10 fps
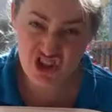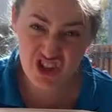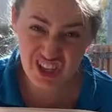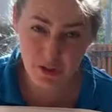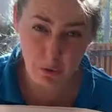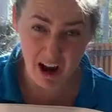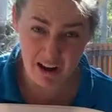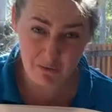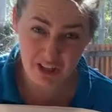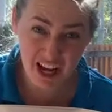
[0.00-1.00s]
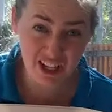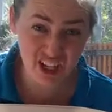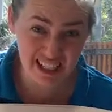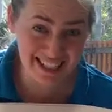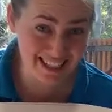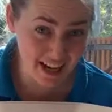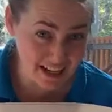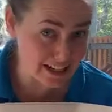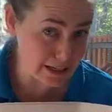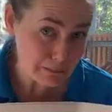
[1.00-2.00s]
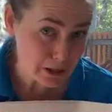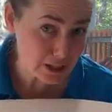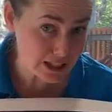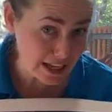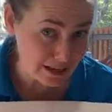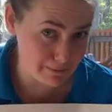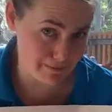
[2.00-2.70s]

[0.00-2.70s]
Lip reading: this one was actually studied in a museum,